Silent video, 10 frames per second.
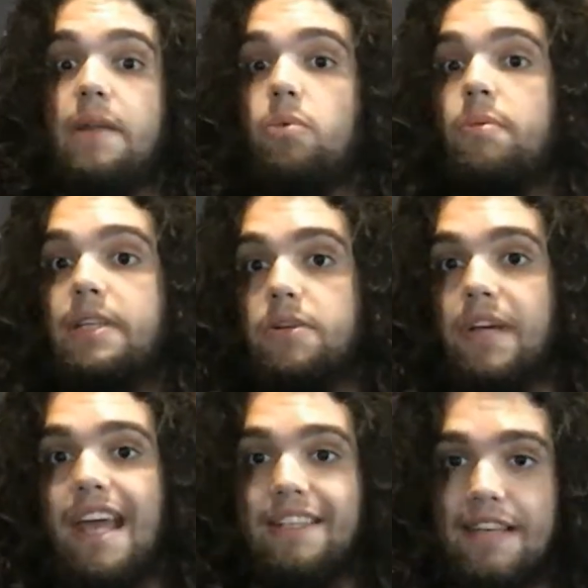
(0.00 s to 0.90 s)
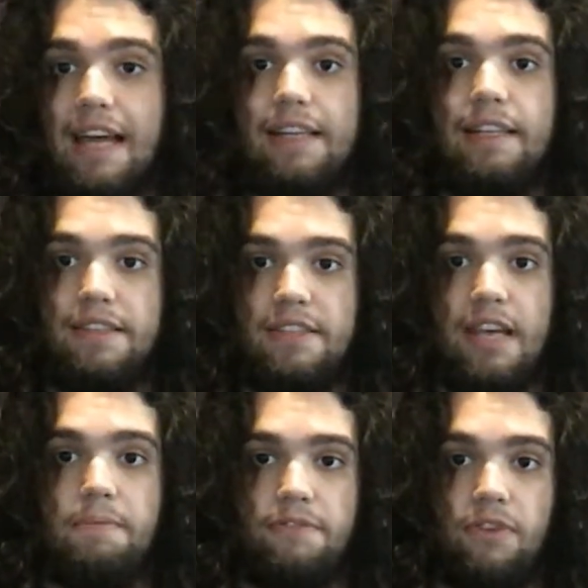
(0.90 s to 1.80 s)
then we'll be doing exactly the
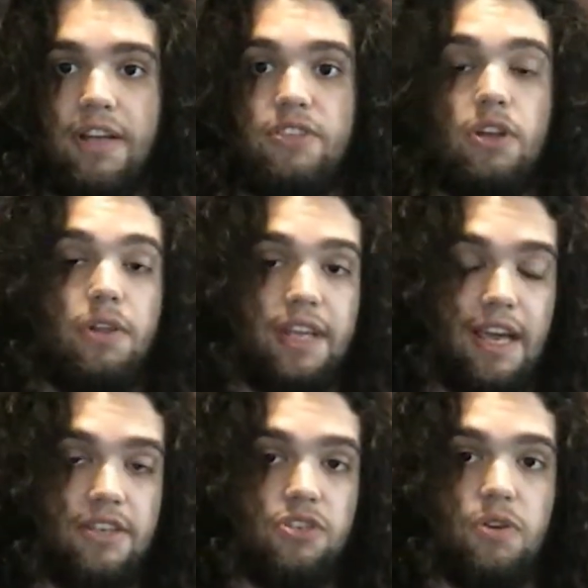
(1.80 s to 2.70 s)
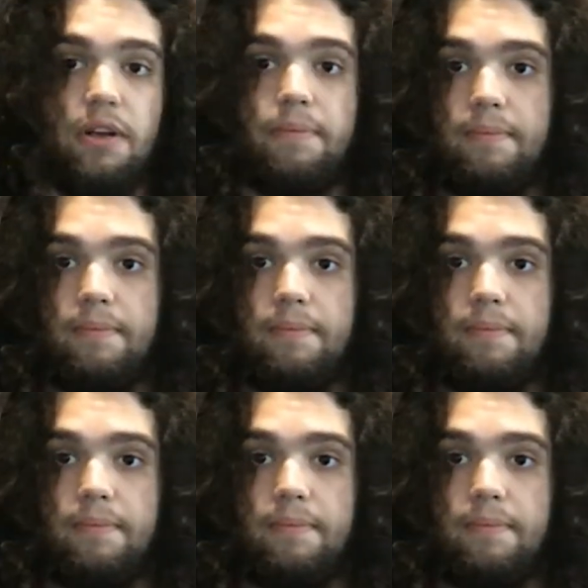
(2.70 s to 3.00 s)
same frets on the A string.